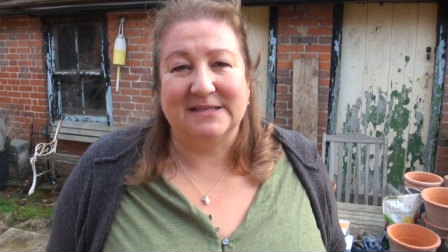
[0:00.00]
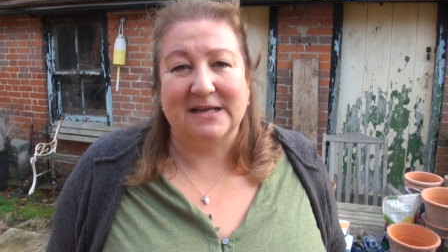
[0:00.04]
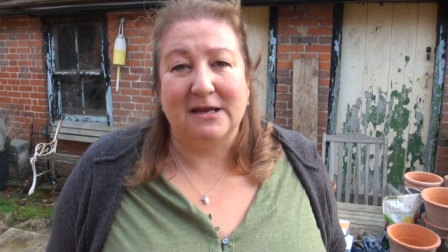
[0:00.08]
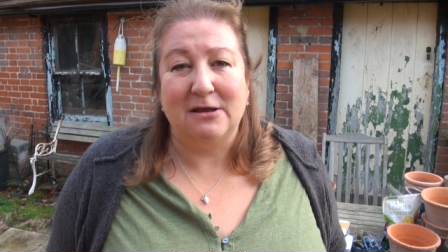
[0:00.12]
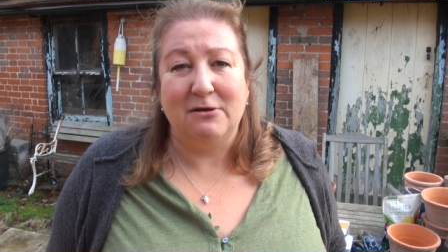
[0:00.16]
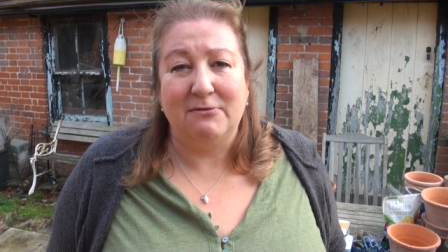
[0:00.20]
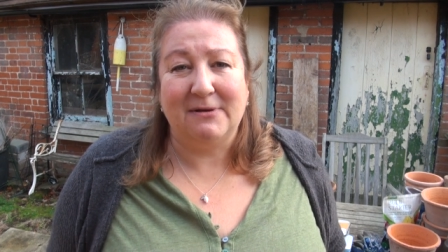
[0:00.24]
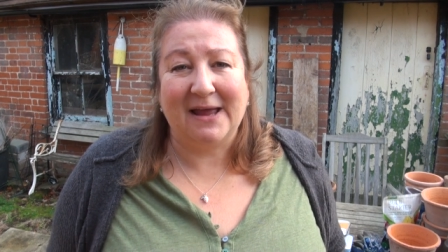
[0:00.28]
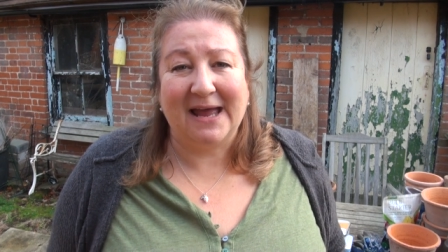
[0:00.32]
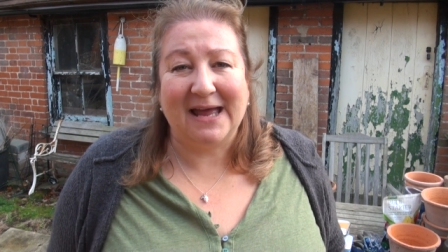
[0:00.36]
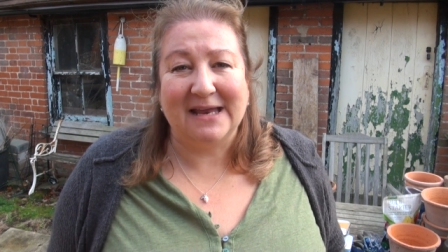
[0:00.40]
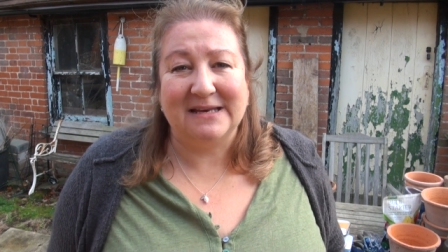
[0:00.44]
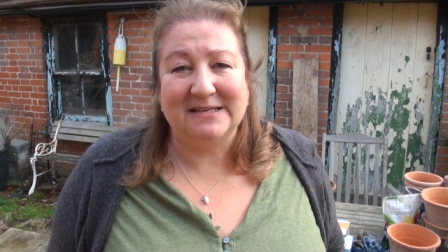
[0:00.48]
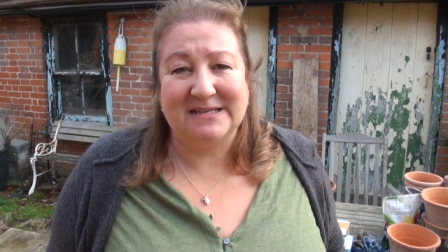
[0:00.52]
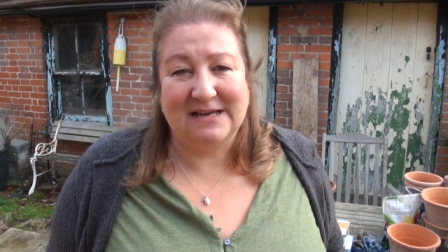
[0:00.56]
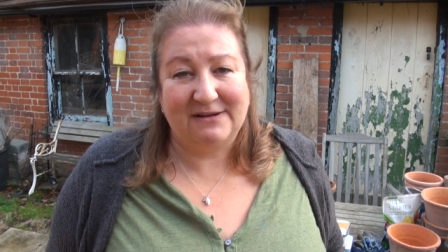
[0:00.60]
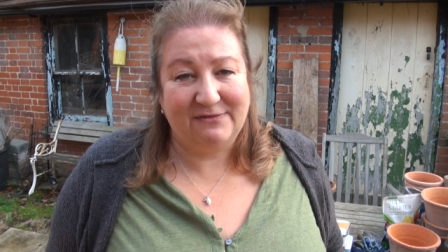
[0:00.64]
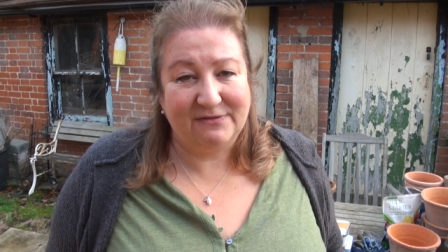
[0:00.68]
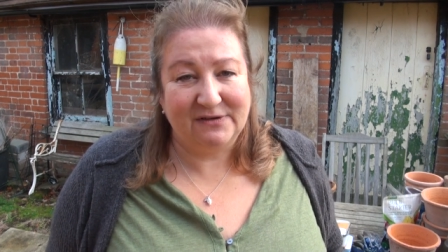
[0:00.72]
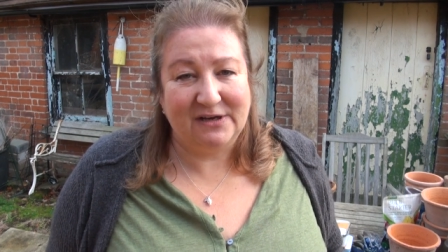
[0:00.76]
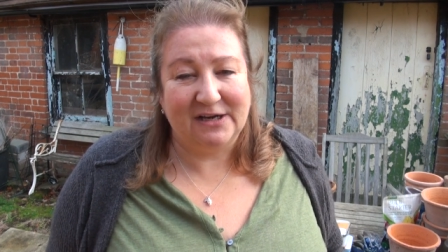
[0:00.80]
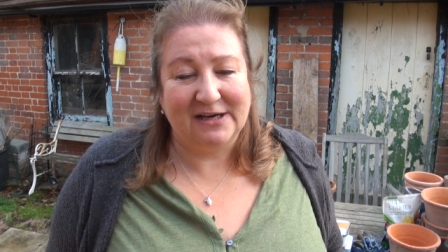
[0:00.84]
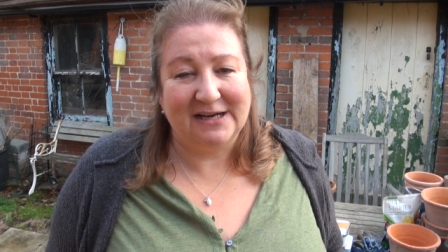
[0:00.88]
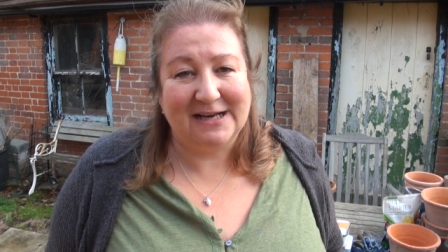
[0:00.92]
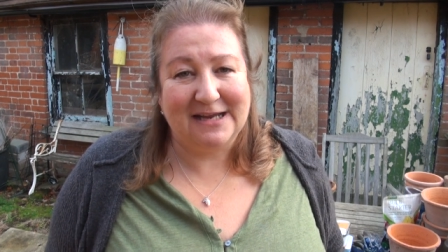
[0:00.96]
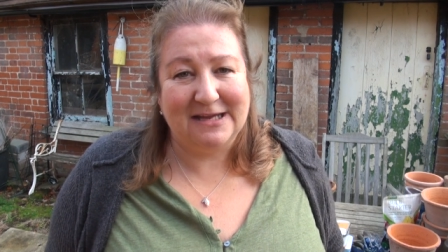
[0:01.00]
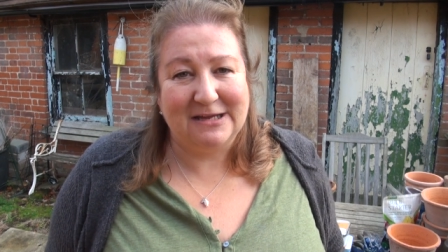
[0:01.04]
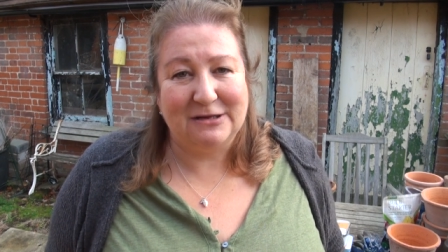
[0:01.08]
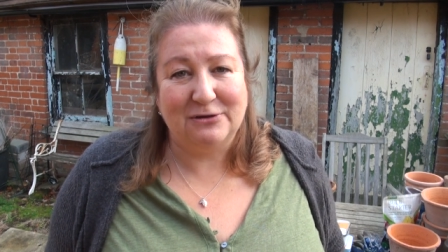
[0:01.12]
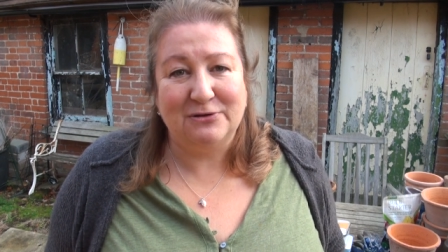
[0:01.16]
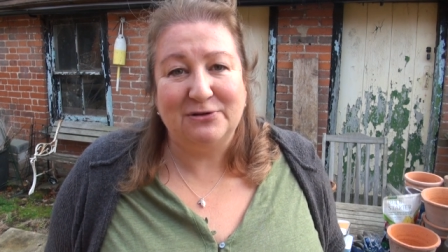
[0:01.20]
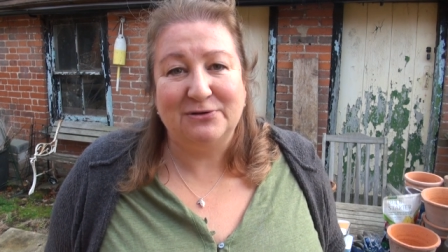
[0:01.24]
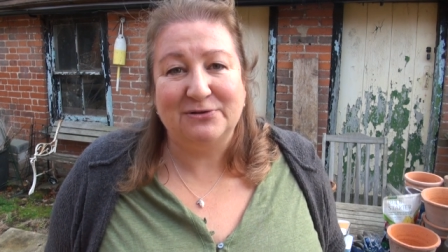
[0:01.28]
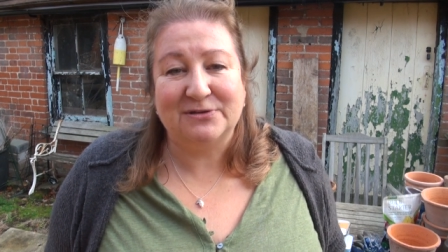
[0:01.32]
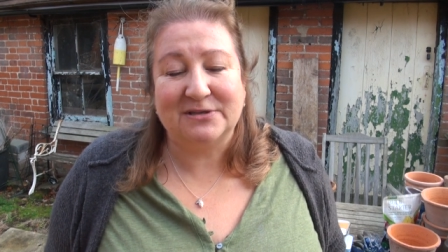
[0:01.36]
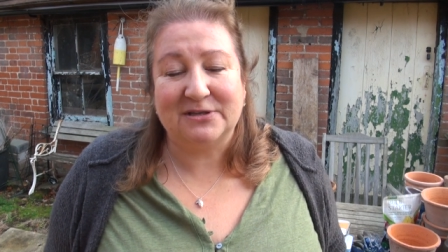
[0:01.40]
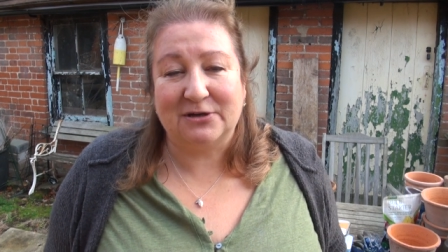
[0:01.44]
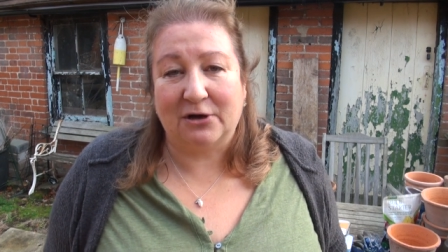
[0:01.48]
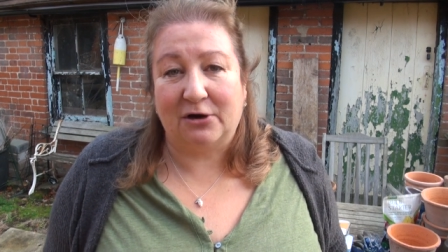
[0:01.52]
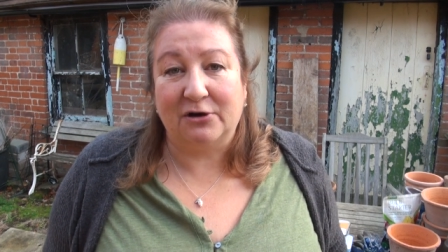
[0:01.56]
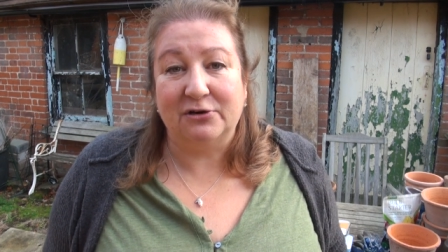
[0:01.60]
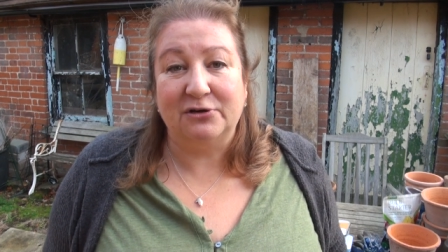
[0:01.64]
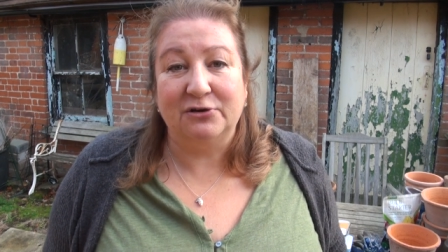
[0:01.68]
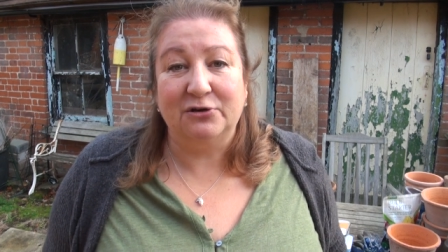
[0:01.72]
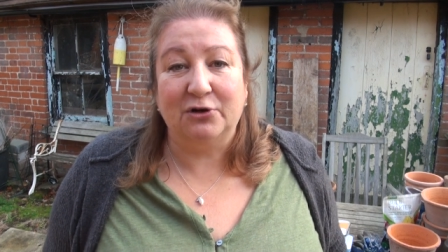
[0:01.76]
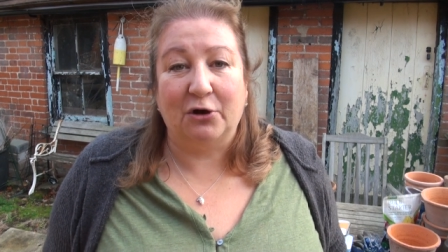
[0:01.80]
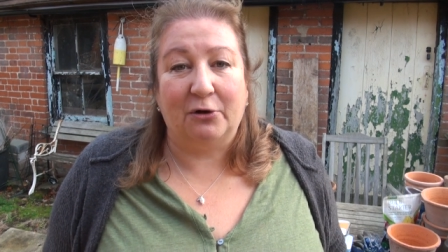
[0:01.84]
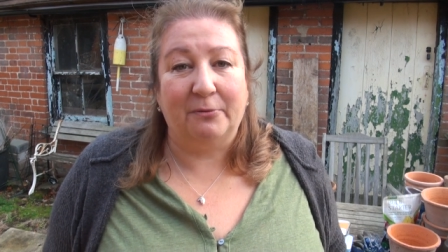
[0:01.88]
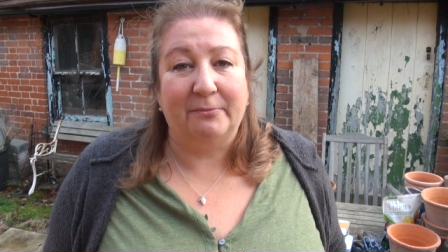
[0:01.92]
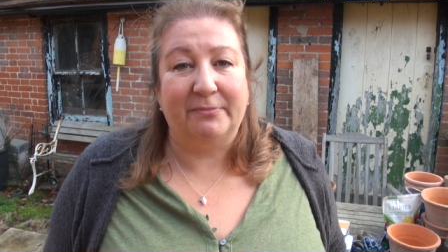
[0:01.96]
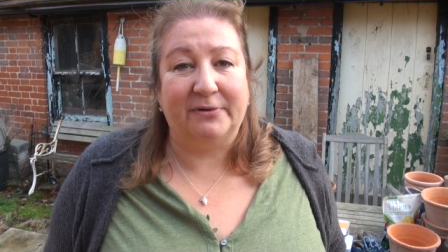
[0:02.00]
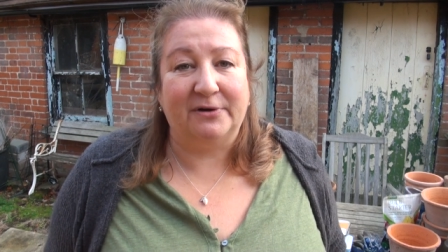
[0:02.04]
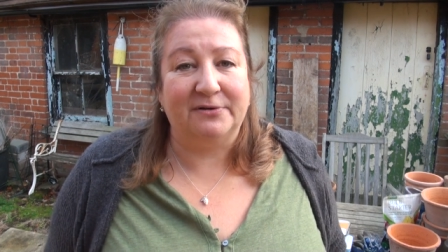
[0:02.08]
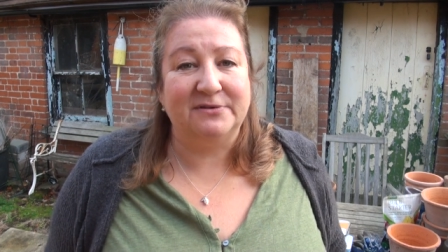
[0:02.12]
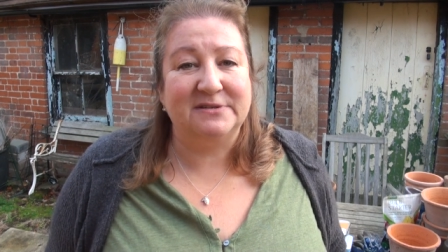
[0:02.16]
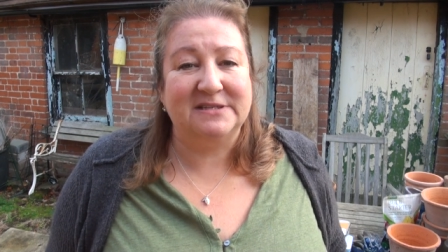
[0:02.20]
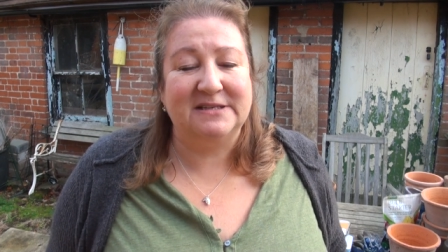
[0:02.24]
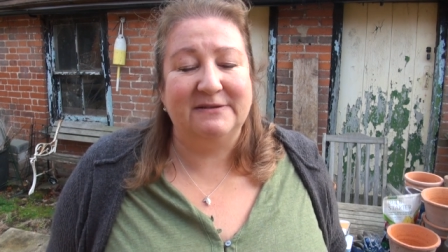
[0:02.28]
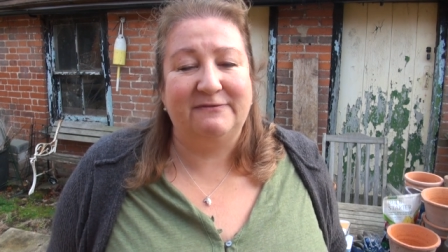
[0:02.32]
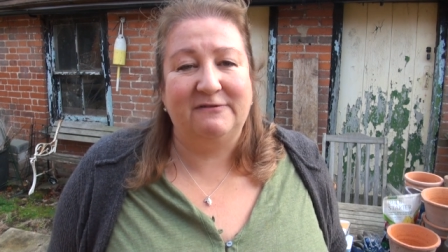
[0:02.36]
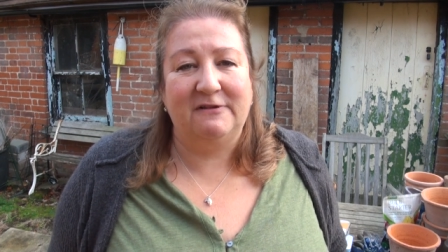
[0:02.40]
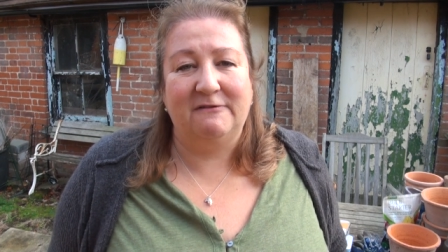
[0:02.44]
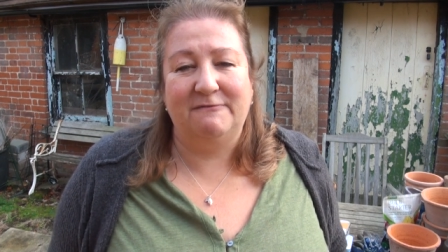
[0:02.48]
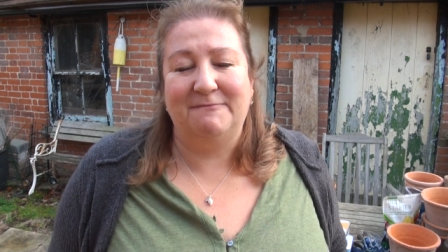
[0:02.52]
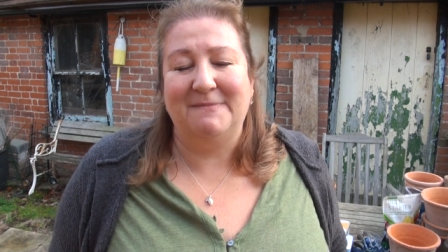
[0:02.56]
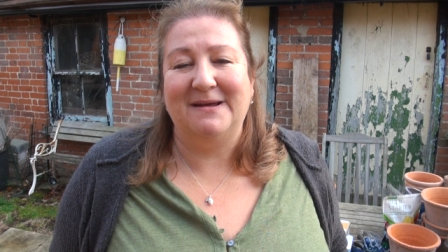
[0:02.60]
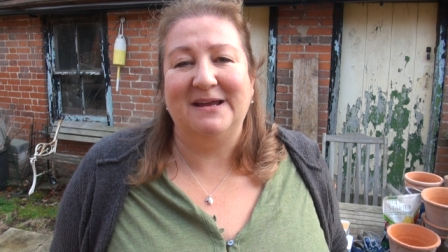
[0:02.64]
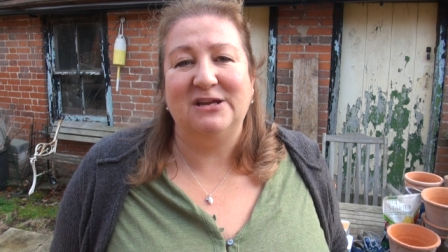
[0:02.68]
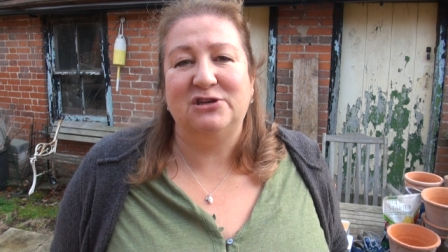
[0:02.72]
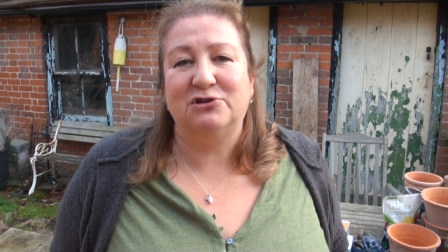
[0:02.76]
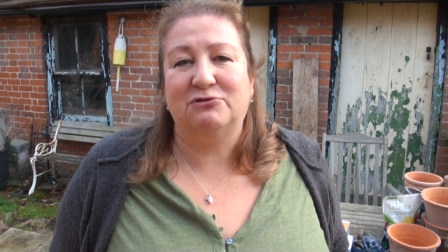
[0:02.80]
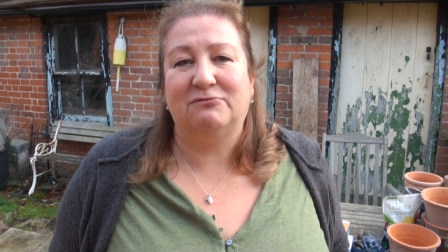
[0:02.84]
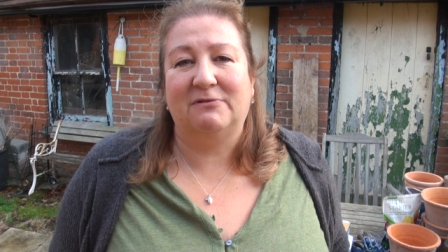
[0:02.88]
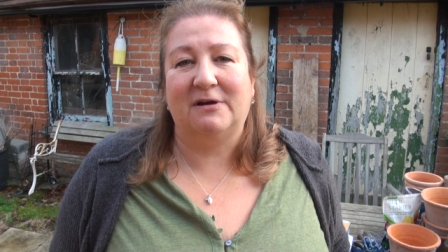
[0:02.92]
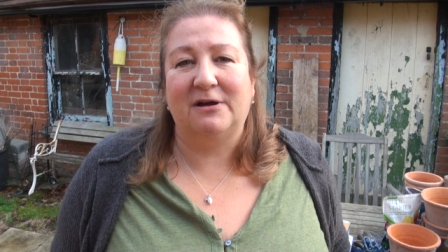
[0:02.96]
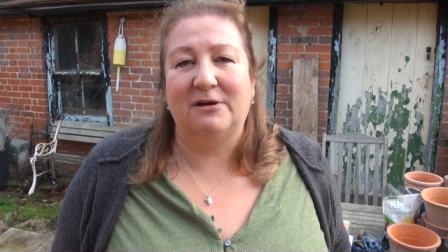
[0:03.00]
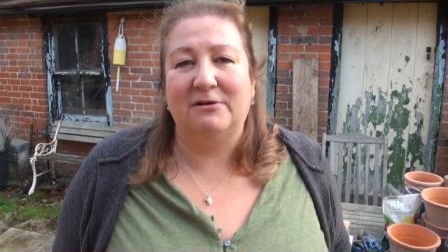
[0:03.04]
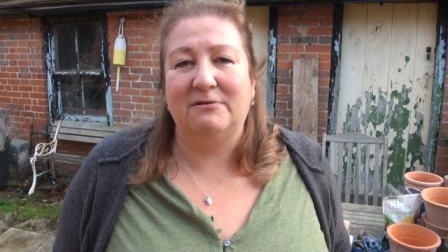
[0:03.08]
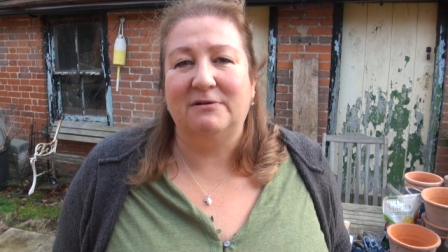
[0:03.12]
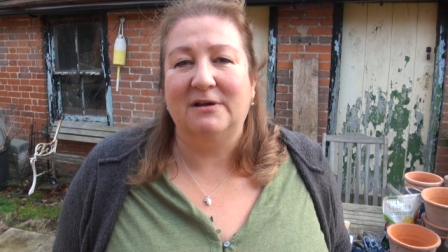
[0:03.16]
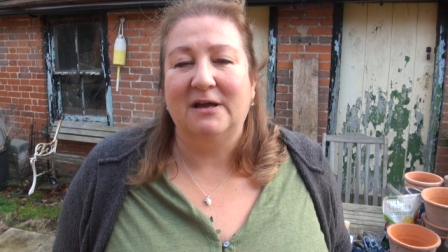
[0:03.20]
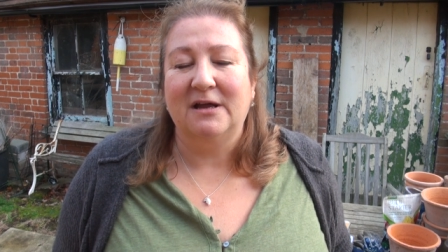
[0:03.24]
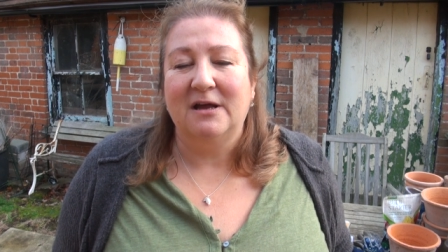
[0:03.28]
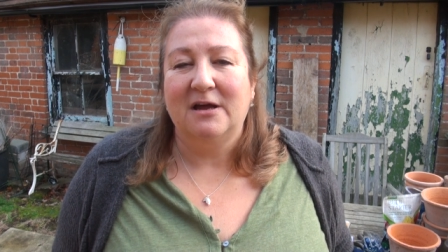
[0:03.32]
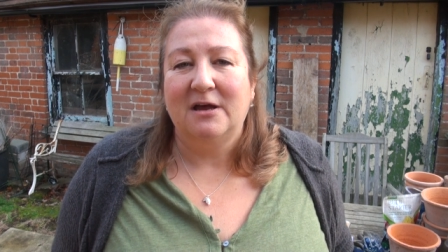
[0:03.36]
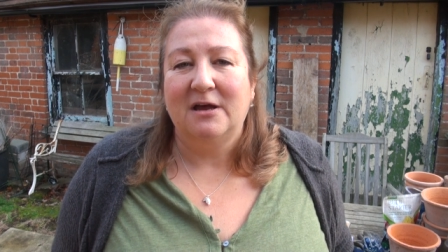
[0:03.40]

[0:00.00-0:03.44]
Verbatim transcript: that you can definitely use garden compost if you've made your own,